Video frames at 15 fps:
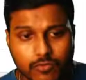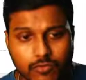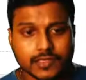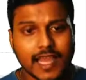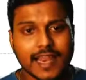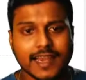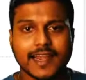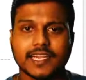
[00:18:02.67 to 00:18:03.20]
let
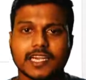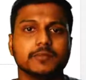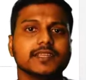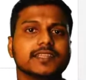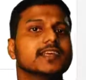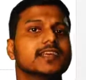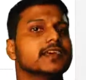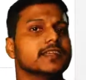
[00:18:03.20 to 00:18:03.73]
it be
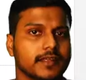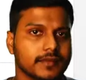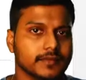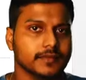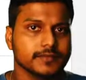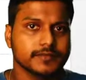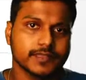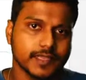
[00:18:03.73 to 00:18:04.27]
there,
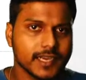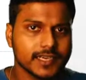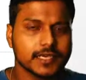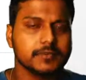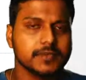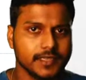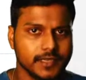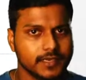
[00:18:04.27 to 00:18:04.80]
let it be
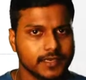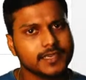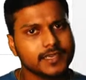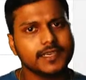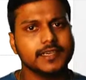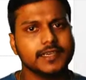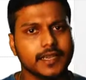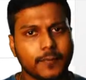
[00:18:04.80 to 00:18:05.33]
there in
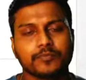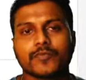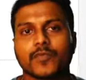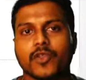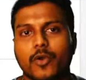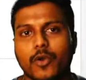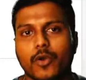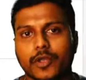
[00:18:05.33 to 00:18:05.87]
India. Okay,
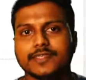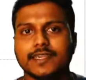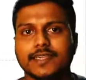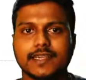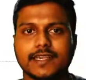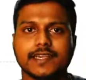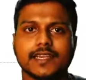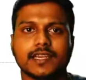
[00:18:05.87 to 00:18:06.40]

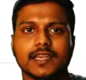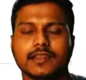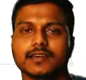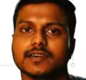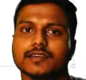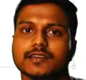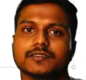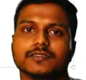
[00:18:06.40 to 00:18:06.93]
CDN
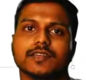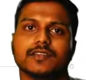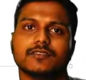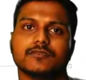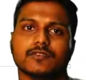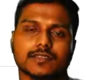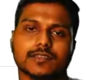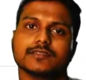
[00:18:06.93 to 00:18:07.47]
networks, the
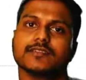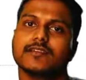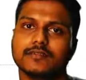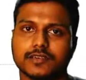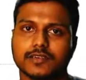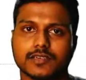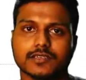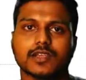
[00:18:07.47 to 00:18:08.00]
servers,
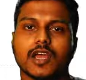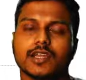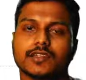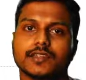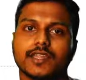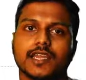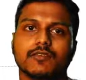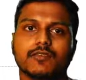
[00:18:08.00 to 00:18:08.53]
they
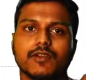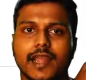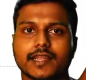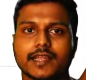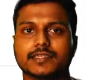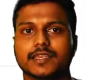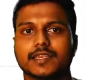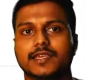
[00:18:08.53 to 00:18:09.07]
would
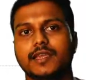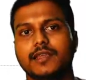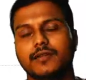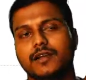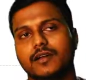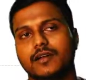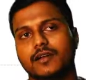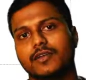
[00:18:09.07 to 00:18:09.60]
actually
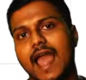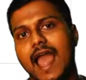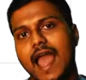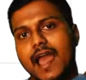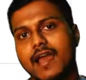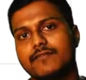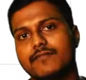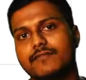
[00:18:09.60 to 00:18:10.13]
will have
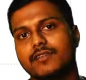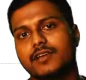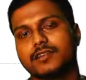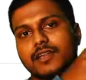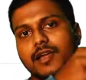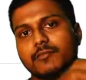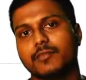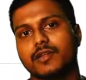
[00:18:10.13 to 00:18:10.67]
a
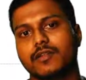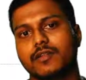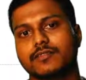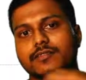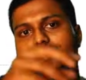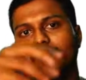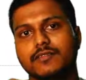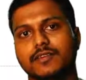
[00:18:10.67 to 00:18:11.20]
number of
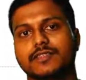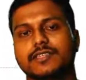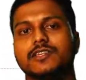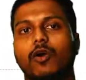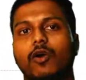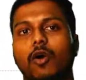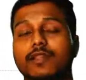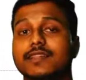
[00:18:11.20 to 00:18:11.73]
servers in all
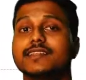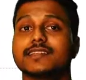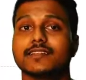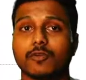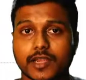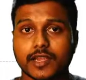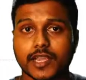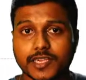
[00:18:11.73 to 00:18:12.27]
this
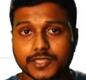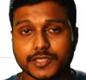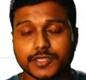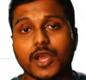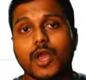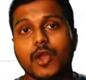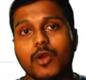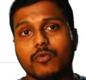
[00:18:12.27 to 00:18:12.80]
location,
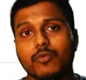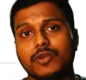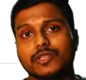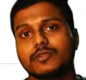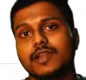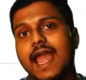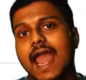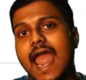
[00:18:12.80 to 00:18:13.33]
which will
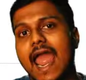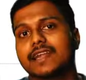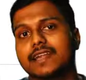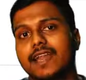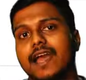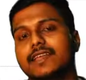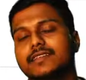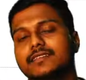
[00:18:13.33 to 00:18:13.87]
act as
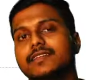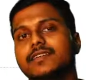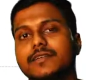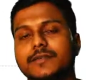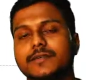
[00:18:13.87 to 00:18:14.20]
a